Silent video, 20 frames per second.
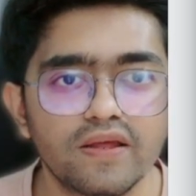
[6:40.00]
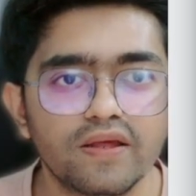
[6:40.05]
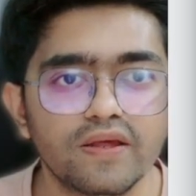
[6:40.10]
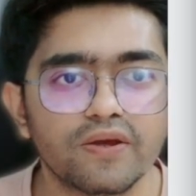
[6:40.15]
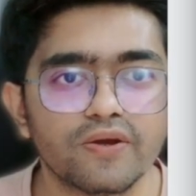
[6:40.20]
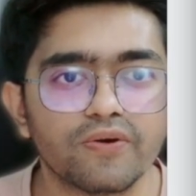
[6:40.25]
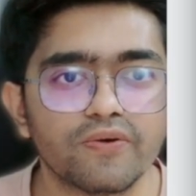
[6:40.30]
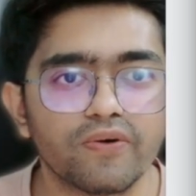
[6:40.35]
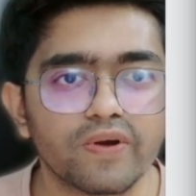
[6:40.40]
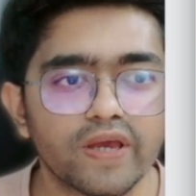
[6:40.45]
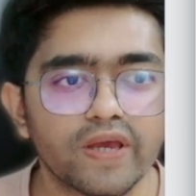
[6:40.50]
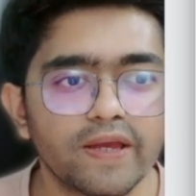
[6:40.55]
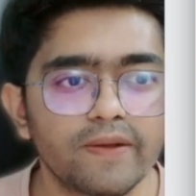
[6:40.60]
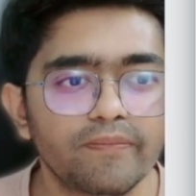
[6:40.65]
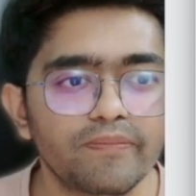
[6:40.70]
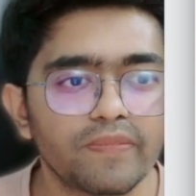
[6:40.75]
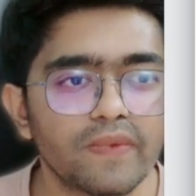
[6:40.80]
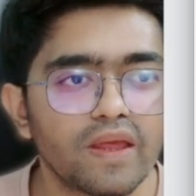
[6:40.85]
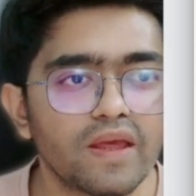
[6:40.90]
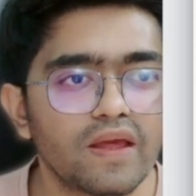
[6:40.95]
Okay,
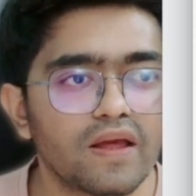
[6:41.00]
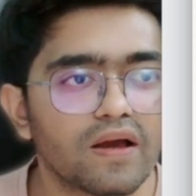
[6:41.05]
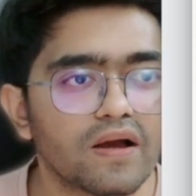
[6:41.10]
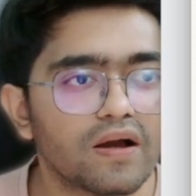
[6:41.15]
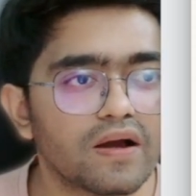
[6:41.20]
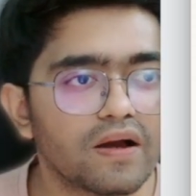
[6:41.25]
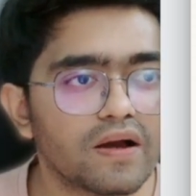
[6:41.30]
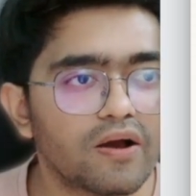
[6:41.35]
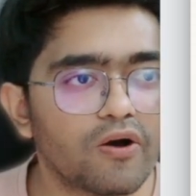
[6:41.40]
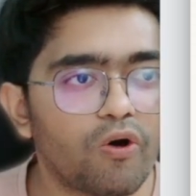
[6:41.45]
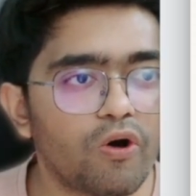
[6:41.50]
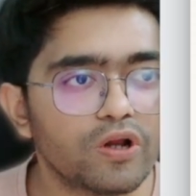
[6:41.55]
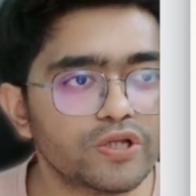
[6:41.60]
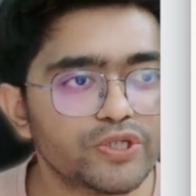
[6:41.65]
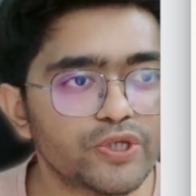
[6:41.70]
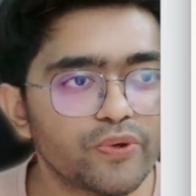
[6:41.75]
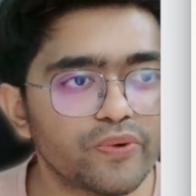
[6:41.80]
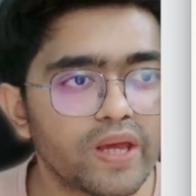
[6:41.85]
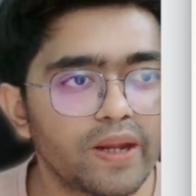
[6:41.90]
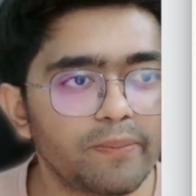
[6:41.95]
also
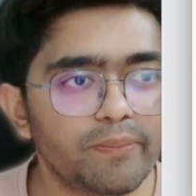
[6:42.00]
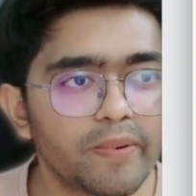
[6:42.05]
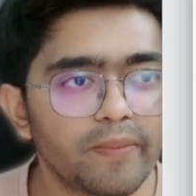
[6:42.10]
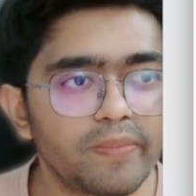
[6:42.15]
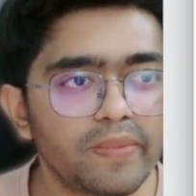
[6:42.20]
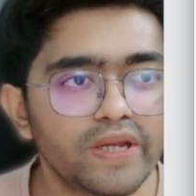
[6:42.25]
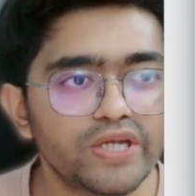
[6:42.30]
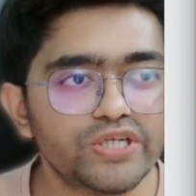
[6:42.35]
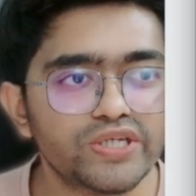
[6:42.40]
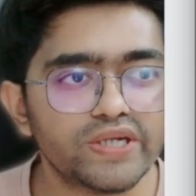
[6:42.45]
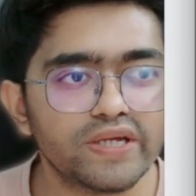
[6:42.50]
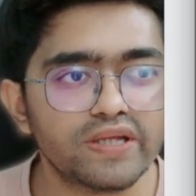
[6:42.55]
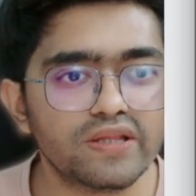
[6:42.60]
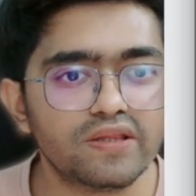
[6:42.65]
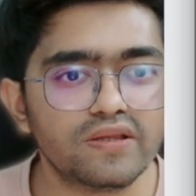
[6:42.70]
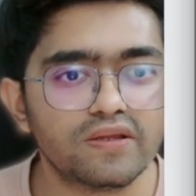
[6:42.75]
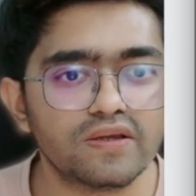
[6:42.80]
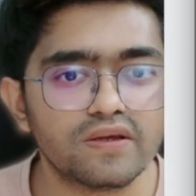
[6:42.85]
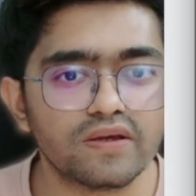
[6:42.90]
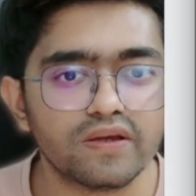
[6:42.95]
you can publish it
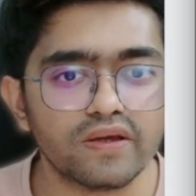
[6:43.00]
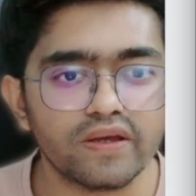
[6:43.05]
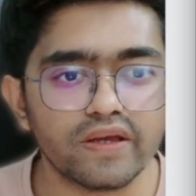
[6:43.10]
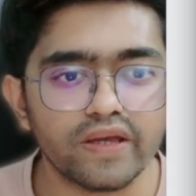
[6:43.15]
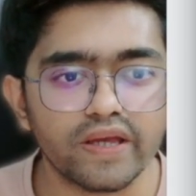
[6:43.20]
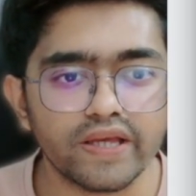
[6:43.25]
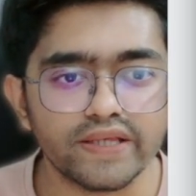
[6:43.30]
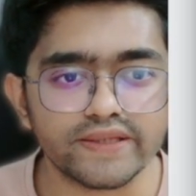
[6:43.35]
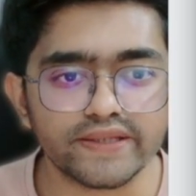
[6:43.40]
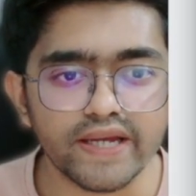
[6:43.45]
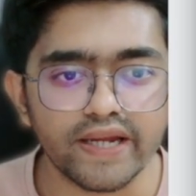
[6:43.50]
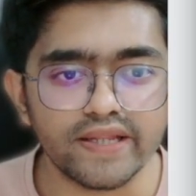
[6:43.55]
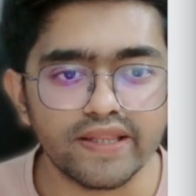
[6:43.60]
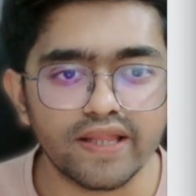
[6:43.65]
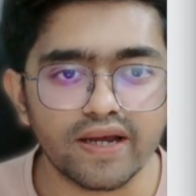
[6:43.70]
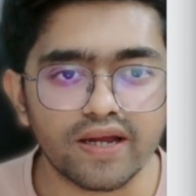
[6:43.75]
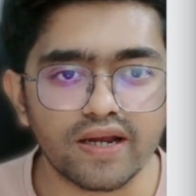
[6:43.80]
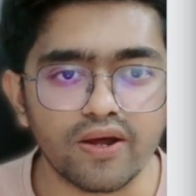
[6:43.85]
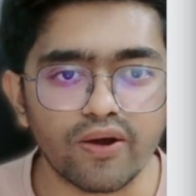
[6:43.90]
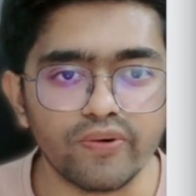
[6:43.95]
inside the
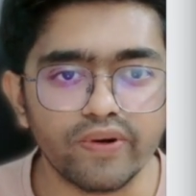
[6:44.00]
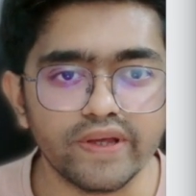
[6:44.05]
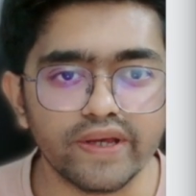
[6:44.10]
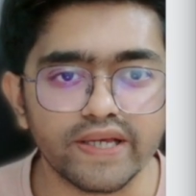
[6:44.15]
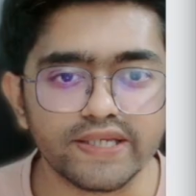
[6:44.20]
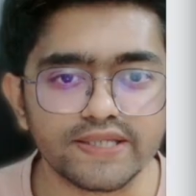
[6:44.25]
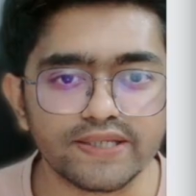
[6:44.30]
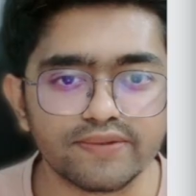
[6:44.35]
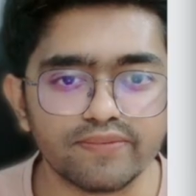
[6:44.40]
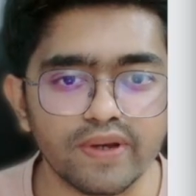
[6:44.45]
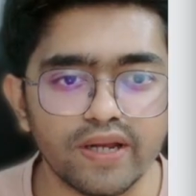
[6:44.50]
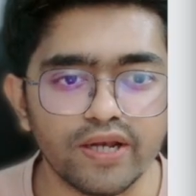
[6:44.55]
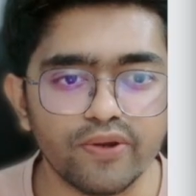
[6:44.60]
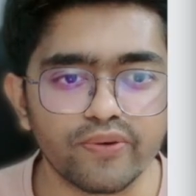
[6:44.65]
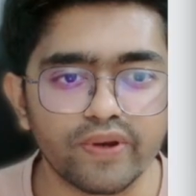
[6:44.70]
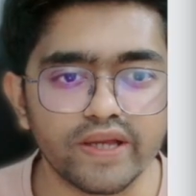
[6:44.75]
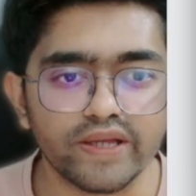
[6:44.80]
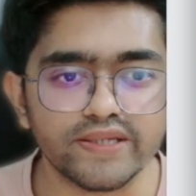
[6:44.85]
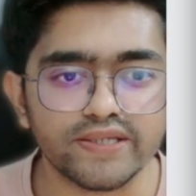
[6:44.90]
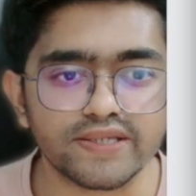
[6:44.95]
Claude as well. You
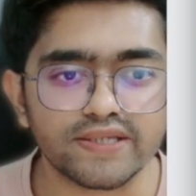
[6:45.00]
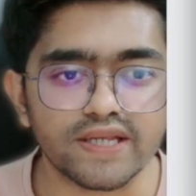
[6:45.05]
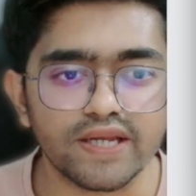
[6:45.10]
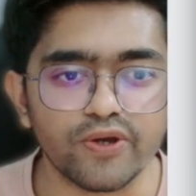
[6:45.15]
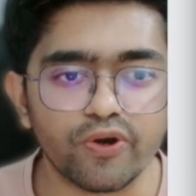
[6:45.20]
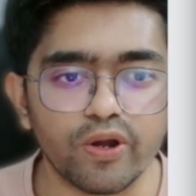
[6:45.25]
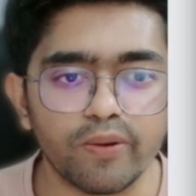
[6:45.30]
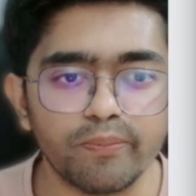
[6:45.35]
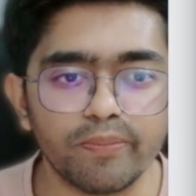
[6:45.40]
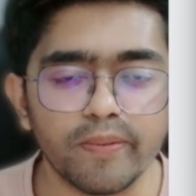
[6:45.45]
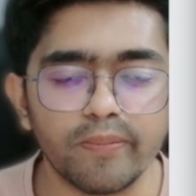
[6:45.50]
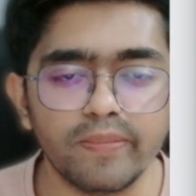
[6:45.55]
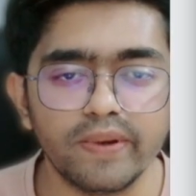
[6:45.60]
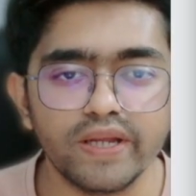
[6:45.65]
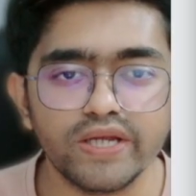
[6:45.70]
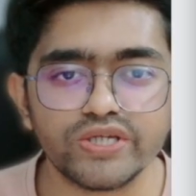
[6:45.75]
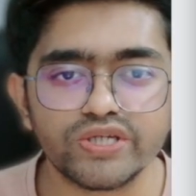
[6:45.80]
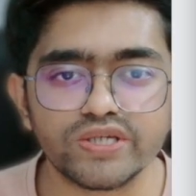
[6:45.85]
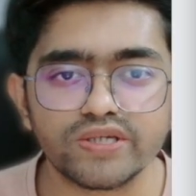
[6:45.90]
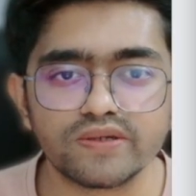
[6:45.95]
can just click on
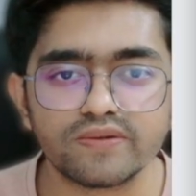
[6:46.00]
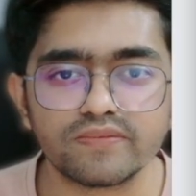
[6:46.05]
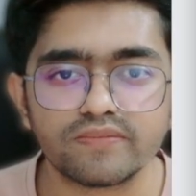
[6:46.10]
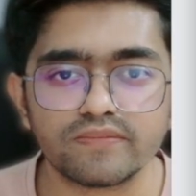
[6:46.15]
publish.